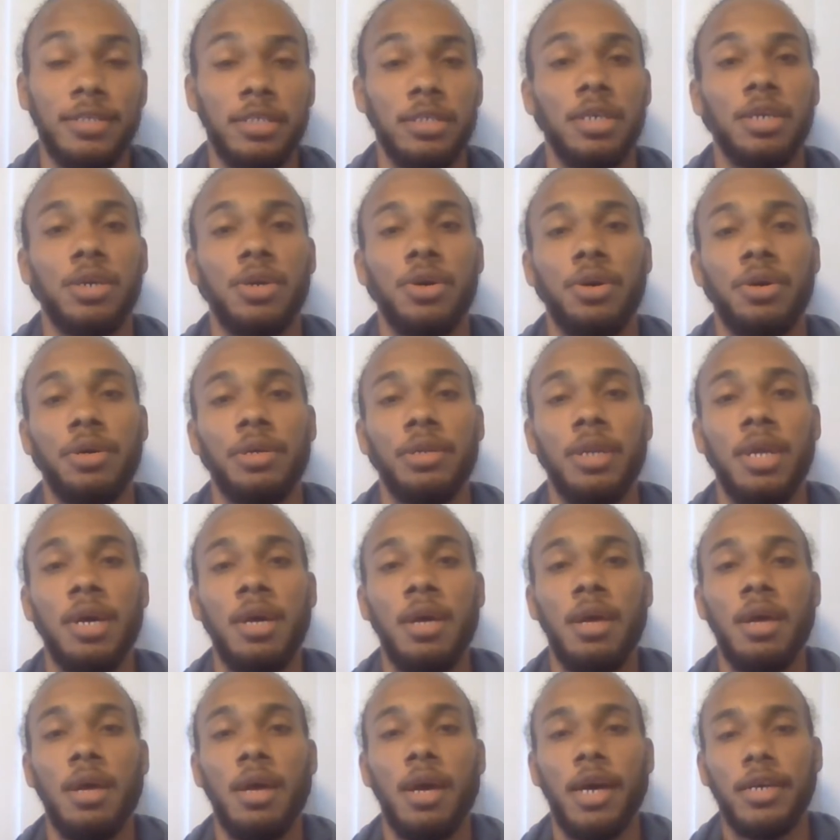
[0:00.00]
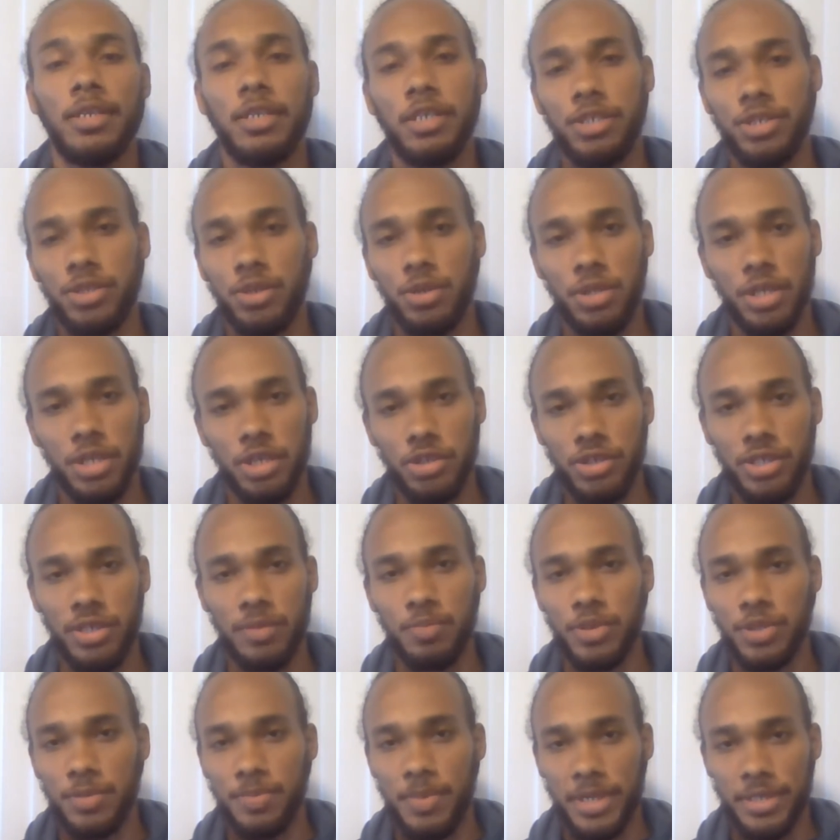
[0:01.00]
took on additional
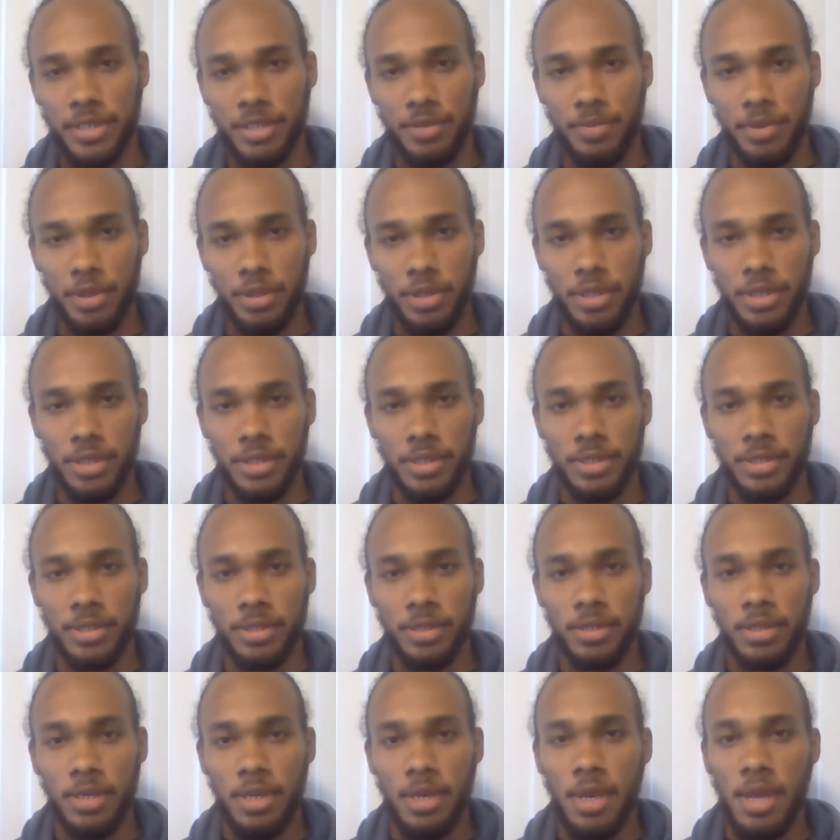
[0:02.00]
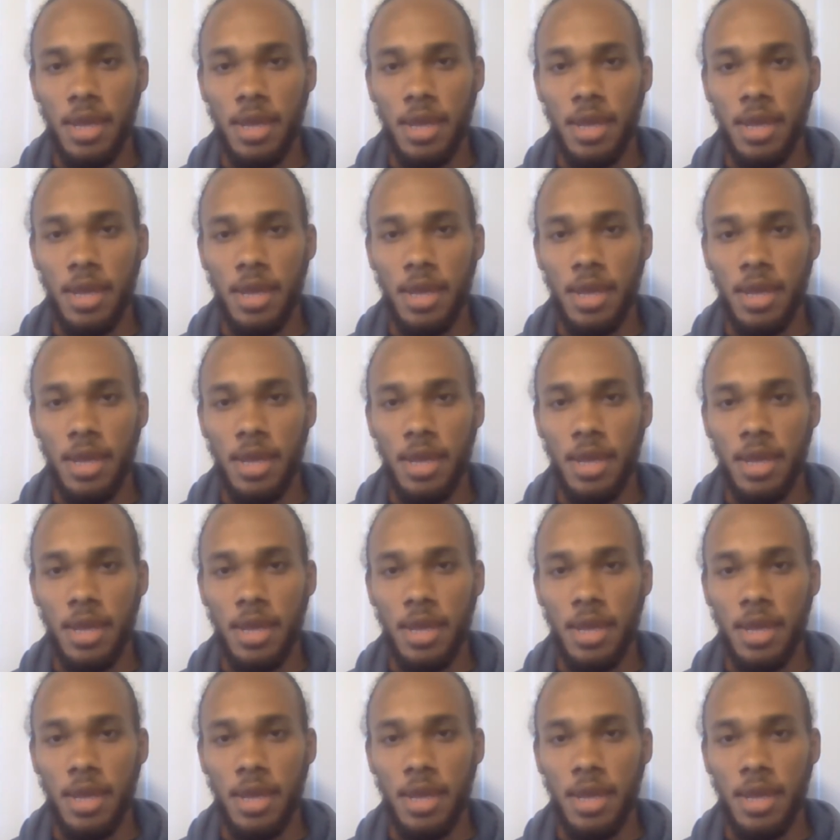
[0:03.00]
leadership responsibilities.